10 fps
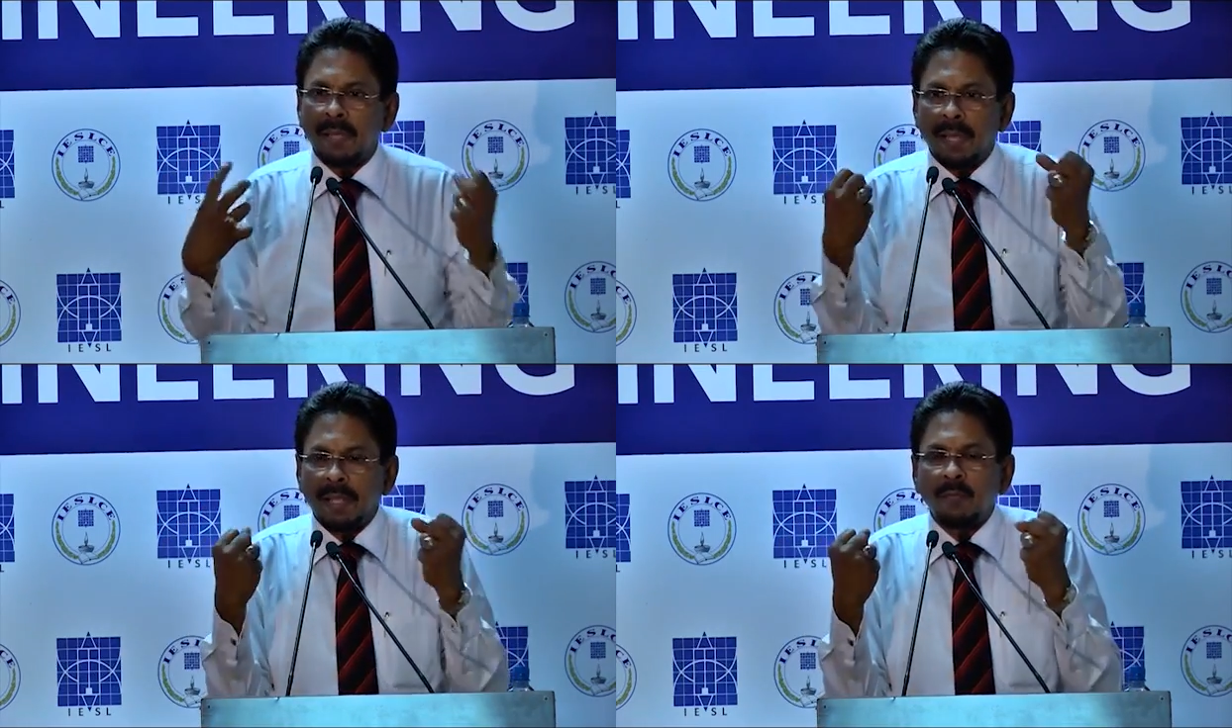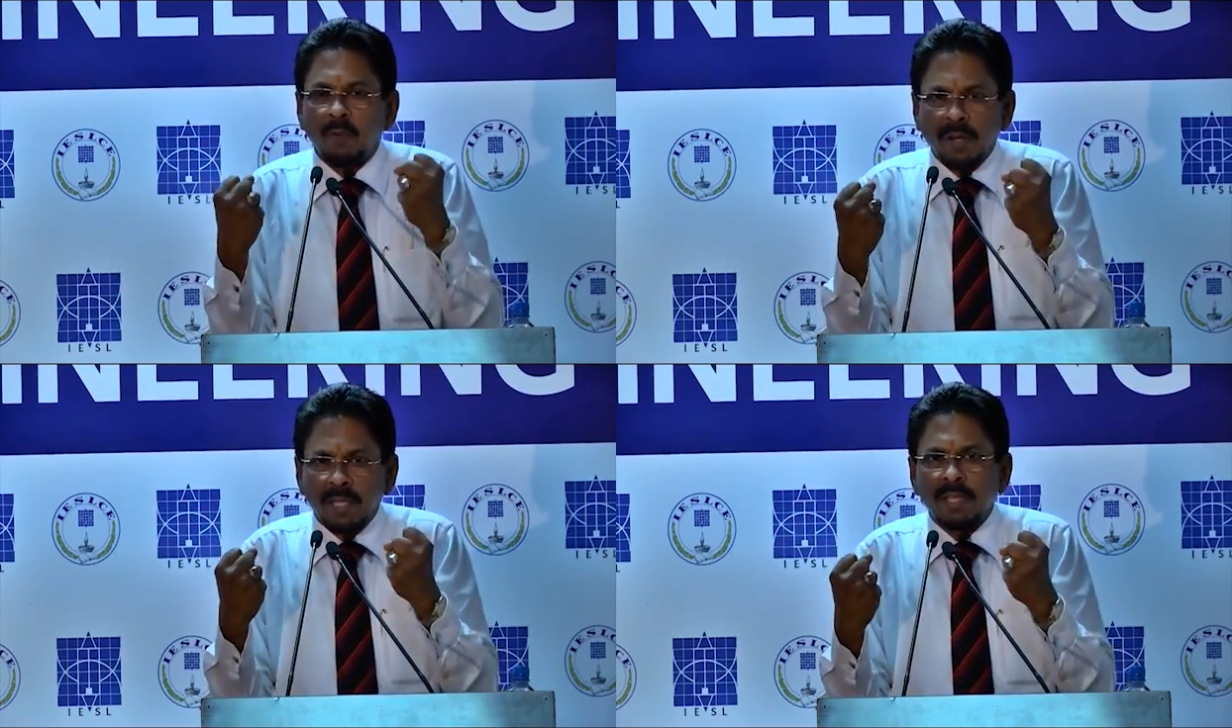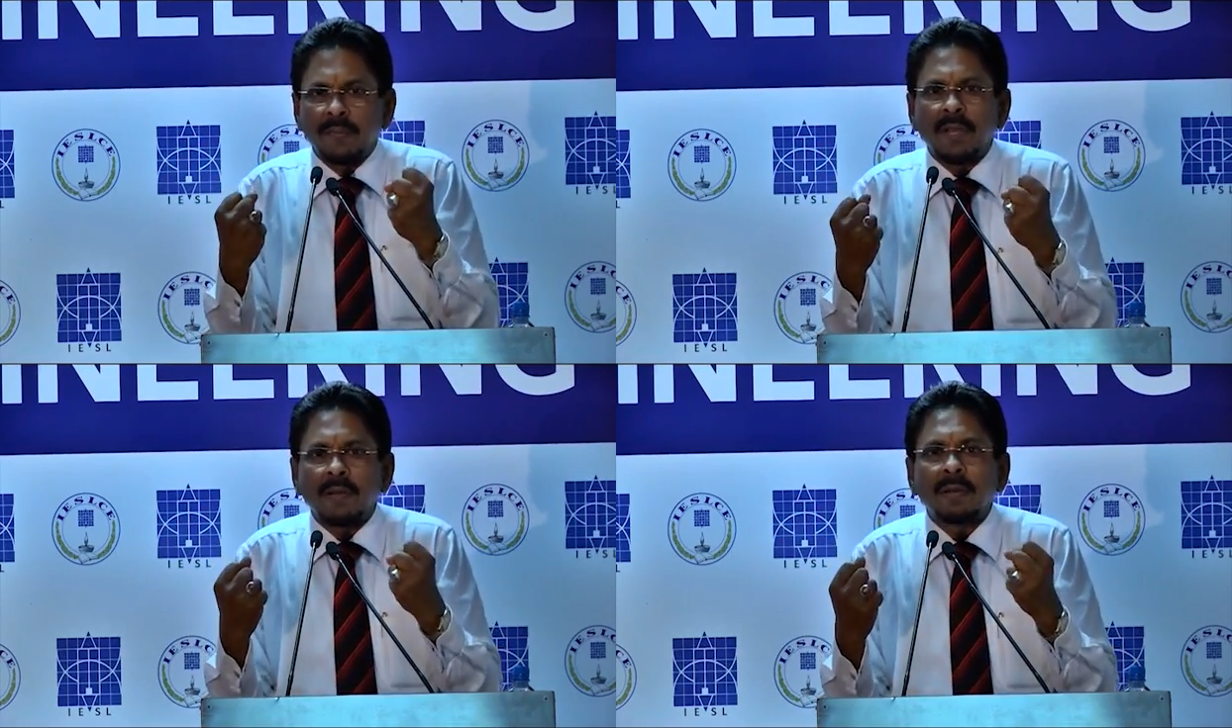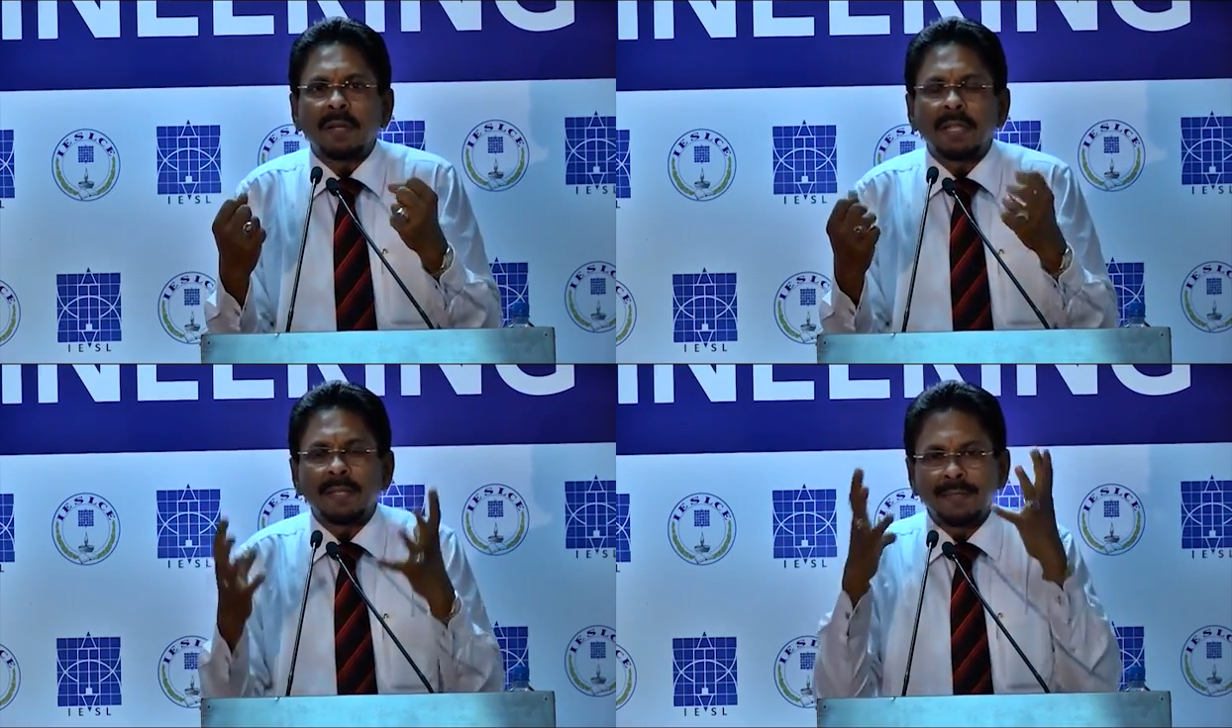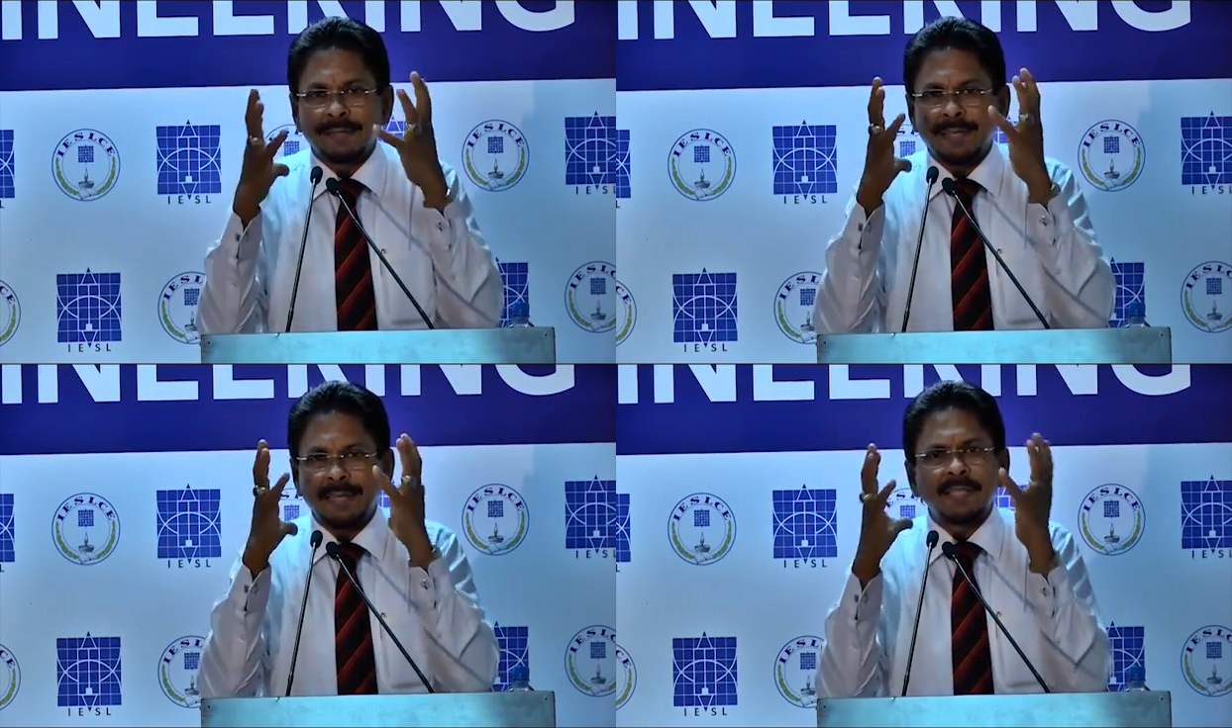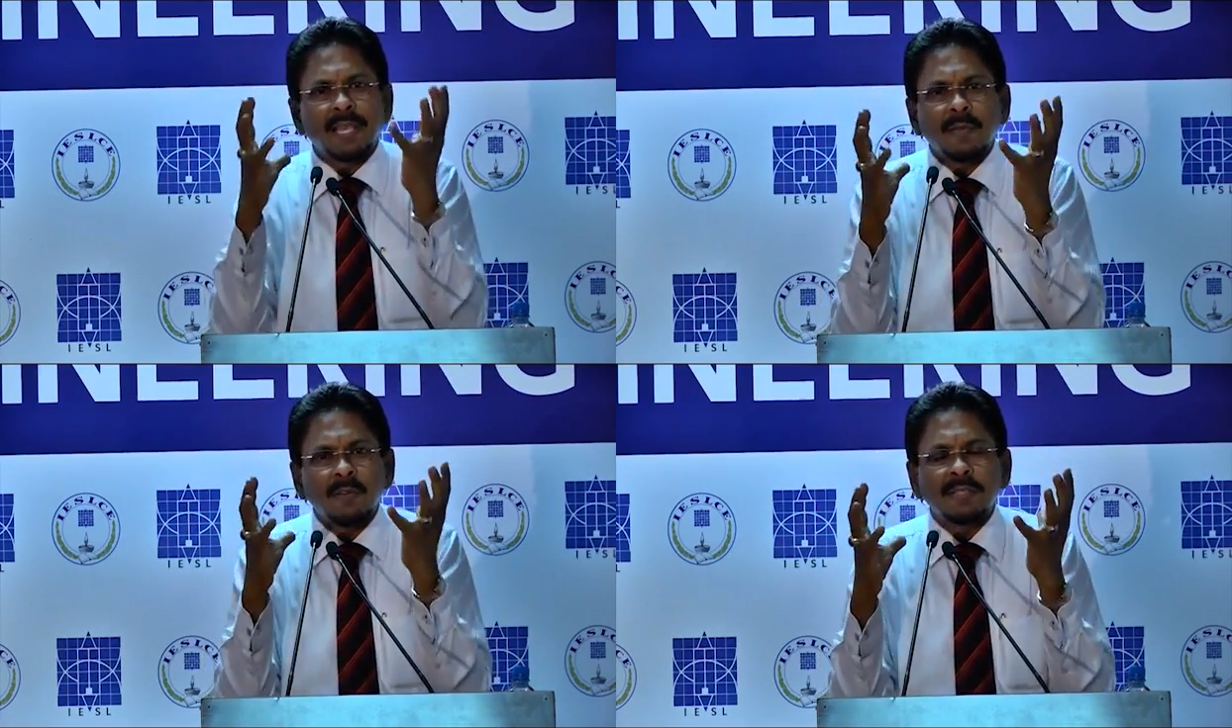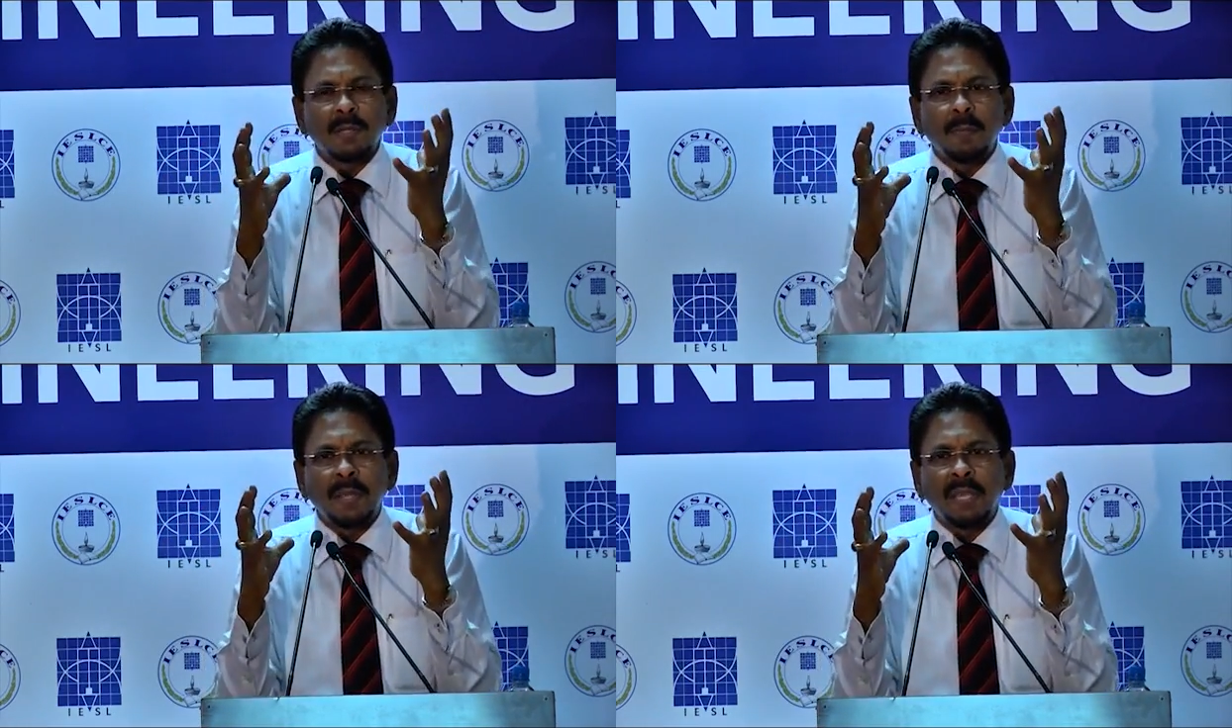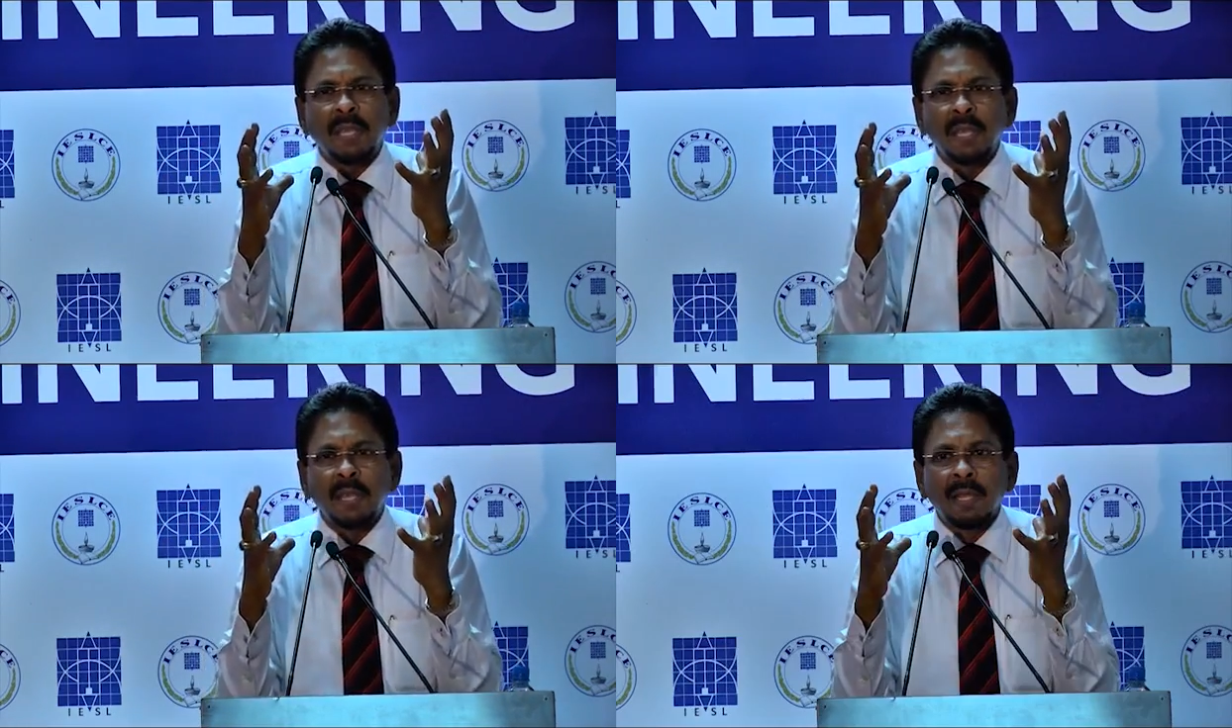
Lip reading: I wanted the factory, the desire was in me,